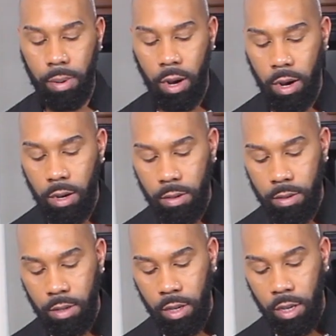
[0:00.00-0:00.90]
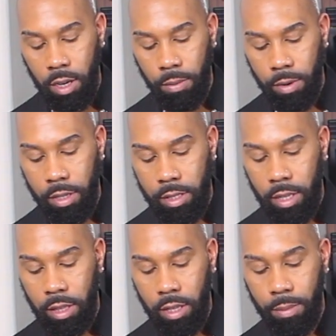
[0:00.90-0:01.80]
ball, and we're going to
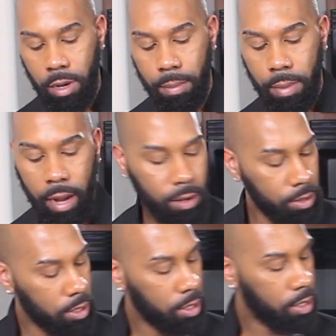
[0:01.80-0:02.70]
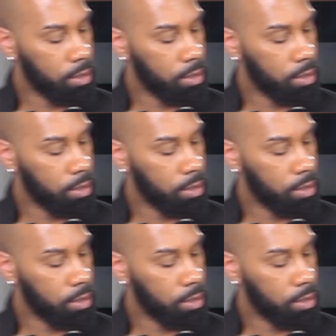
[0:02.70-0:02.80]
set them about